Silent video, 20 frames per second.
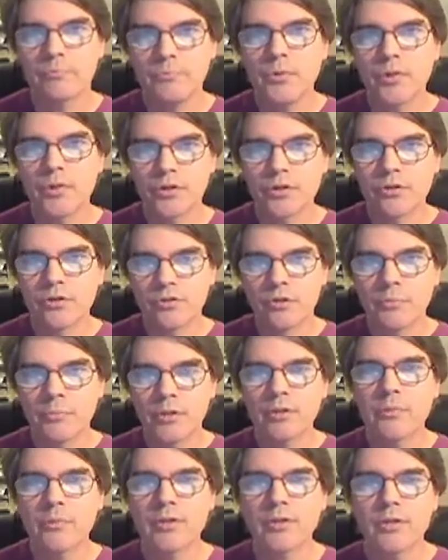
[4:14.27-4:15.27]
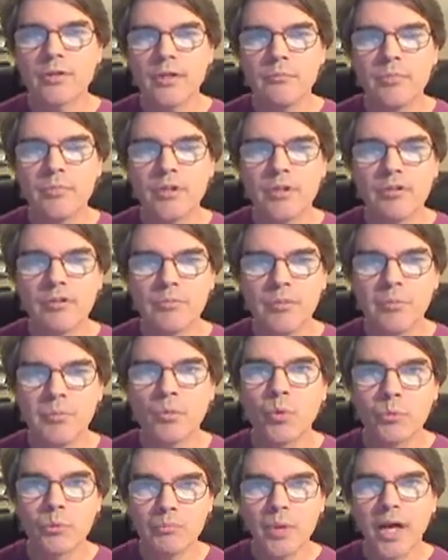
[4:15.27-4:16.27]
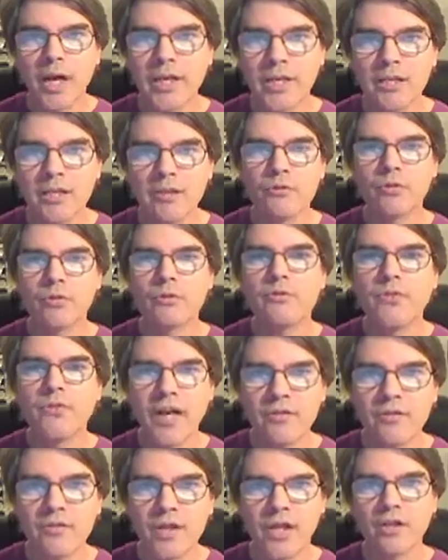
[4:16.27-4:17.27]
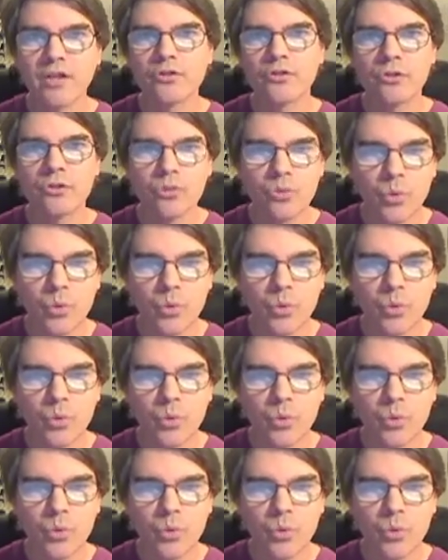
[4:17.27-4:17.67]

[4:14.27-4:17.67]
this is a pyramid scheme because people would buy in for $5,000,